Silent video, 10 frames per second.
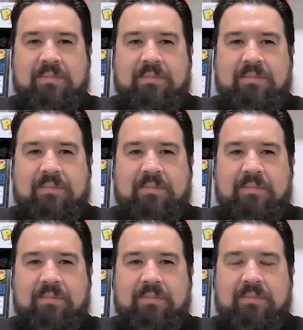
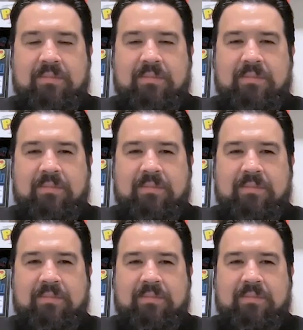
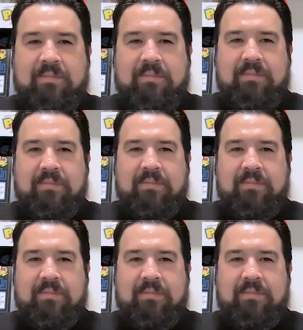The person shown says nothing.